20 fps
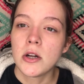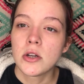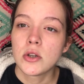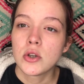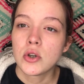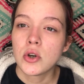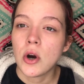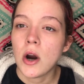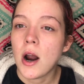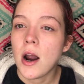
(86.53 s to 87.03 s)

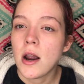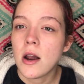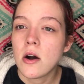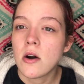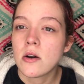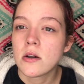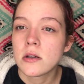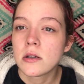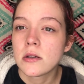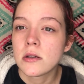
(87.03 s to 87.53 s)

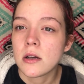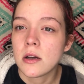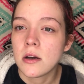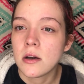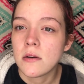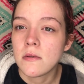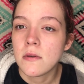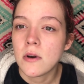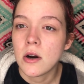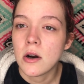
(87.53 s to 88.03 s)
try-ons
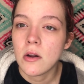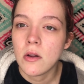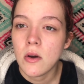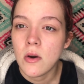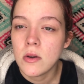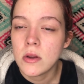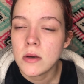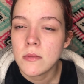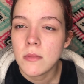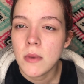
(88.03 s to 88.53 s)
of her
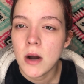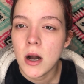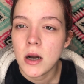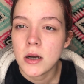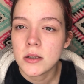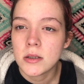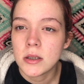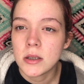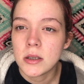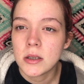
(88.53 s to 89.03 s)
clothing
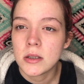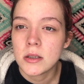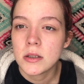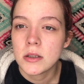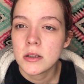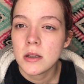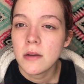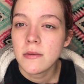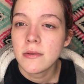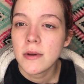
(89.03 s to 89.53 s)
boxes,
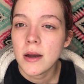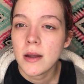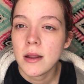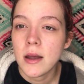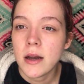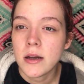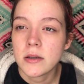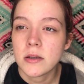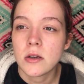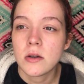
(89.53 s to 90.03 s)
stuff like
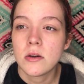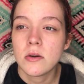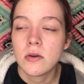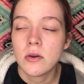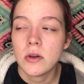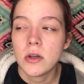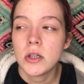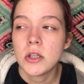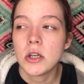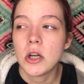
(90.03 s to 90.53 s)
that, so you
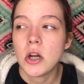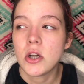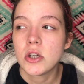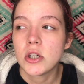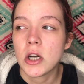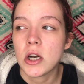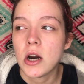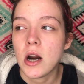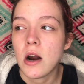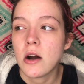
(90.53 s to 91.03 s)
really should go
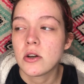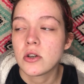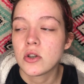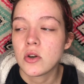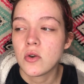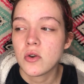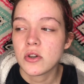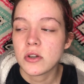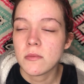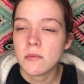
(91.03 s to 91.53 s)
check her out and show
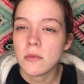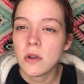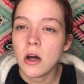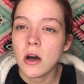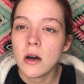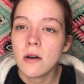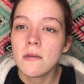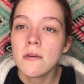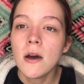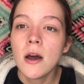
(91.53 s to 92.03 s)
her some
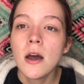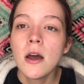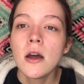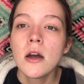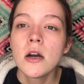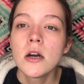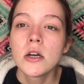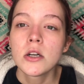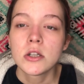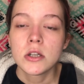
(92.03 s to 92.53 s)
love.
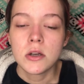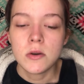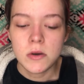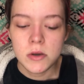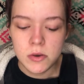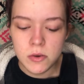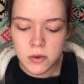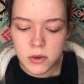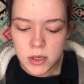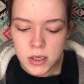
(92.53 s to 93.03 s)
She
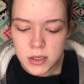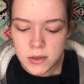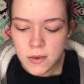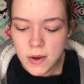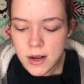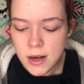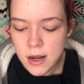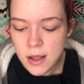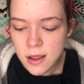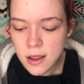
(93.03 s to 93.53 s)
was really
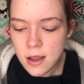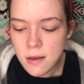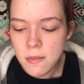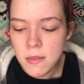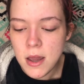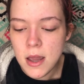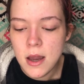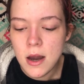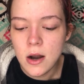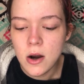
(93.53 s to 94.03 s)
sweet to send
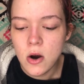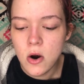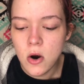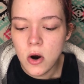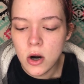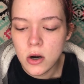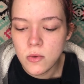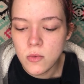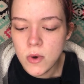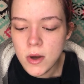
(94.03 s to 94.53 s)
me a
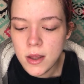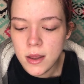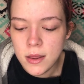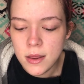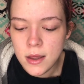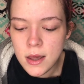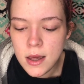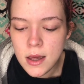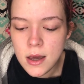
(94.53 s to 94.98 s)
card with the